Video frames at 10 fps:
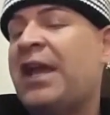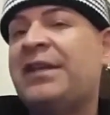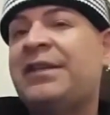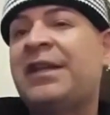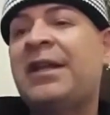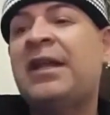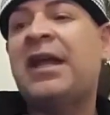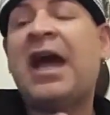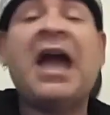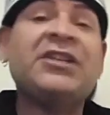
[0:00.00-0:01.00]
And
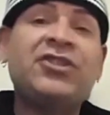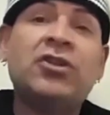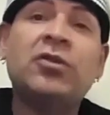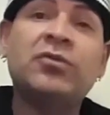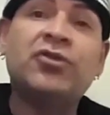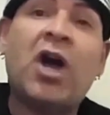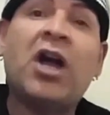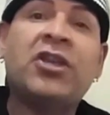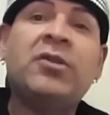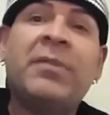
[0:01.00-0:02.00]
I still
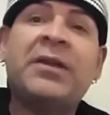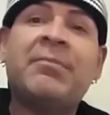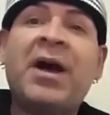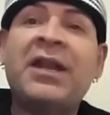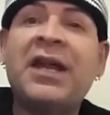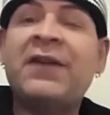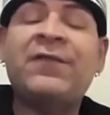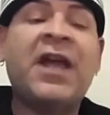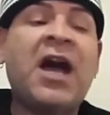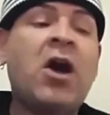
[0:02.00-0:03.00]
document my
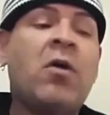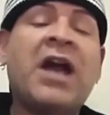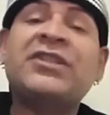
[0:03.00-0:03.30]
life now.